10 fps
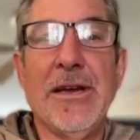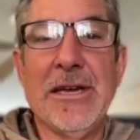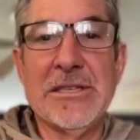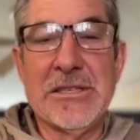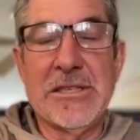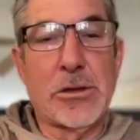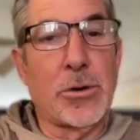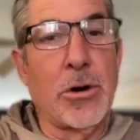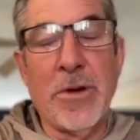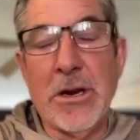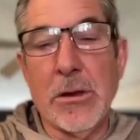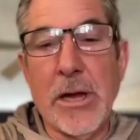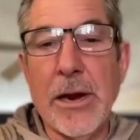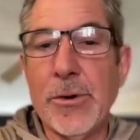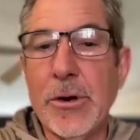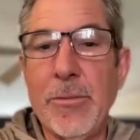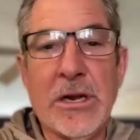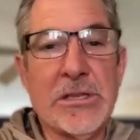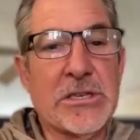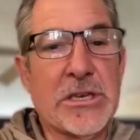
and throw them into Lightroom, and it's